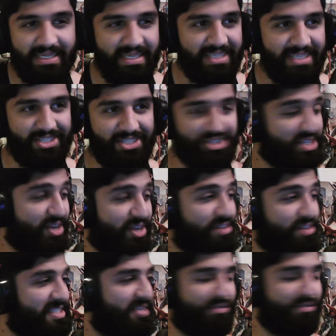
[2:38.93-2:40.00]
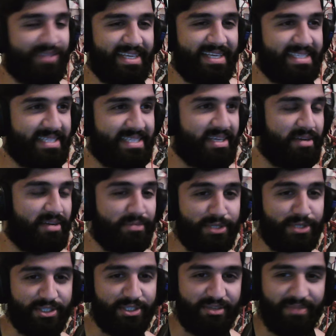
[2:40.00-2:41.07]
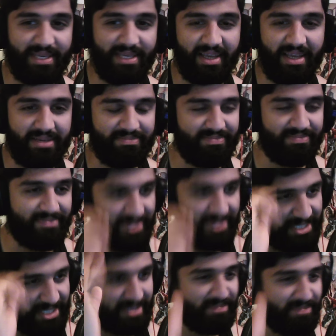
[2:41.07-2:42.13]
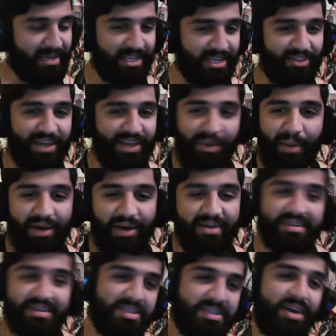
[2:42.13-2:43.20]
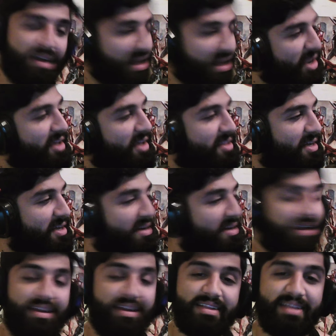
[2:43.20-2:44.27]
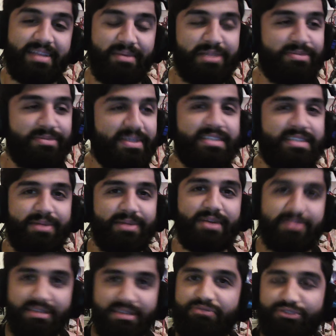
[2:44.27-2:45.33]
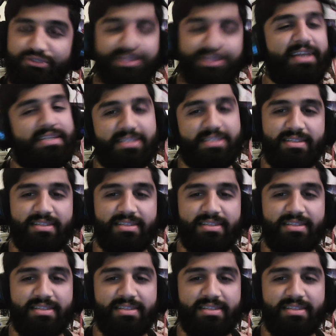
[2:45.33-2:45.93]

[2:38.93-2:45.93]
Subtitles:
So just loads of different things this kind of music could be like, just can make you think about. I like that. I like that. It makes me think about different things.